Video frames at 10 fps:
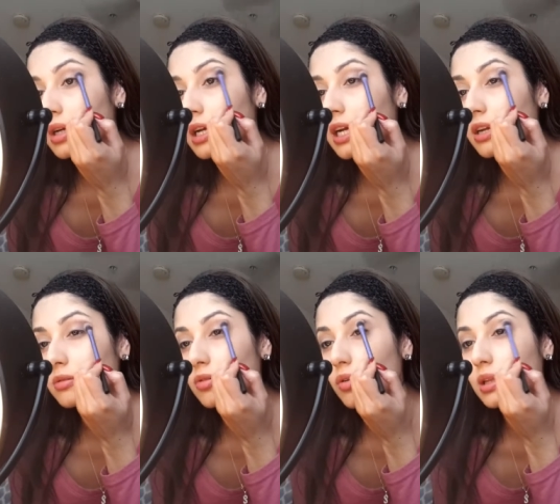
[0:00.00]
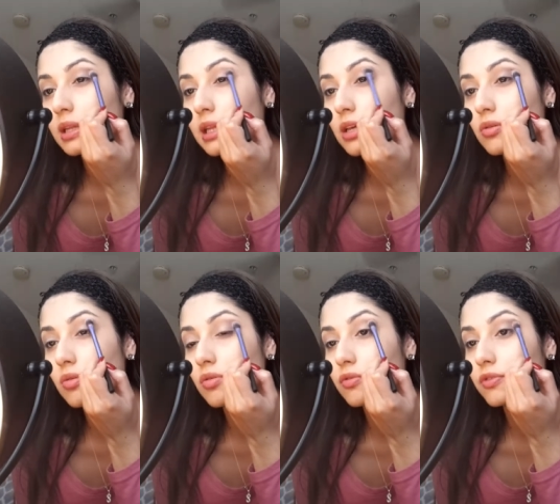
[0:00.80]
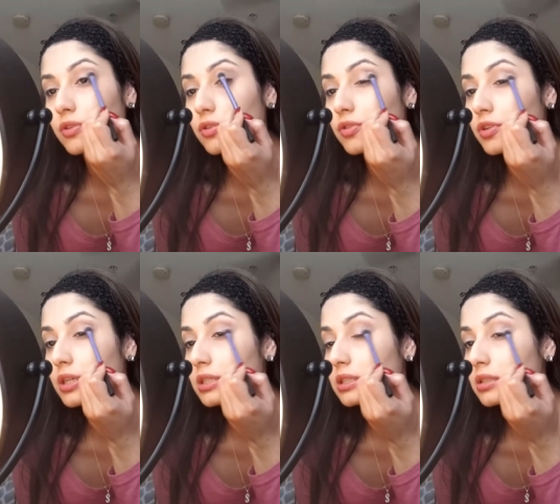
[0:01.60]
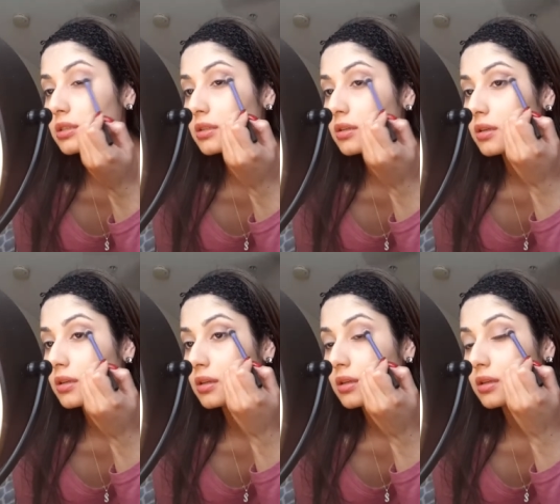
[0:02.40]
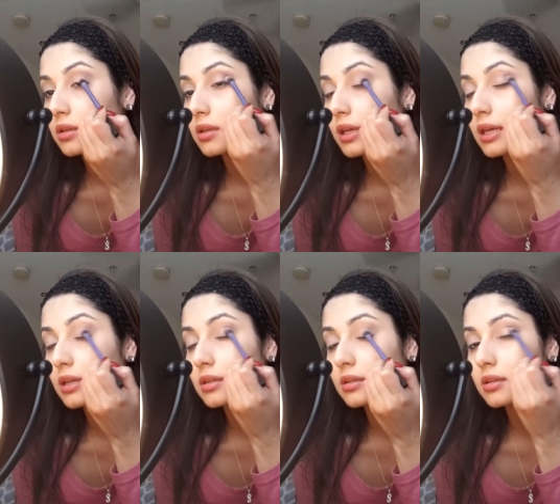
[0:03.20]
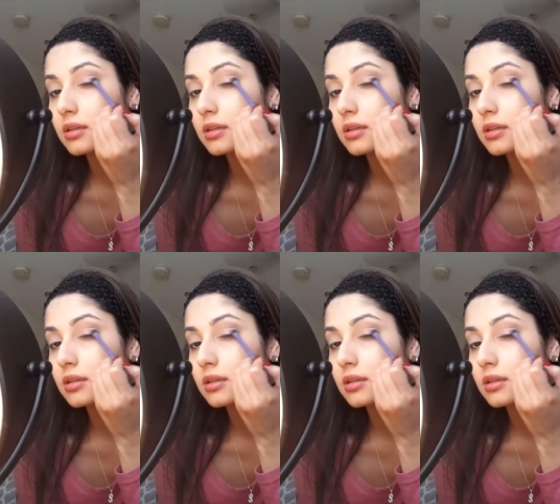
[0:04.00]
I kind of go a little over the crease and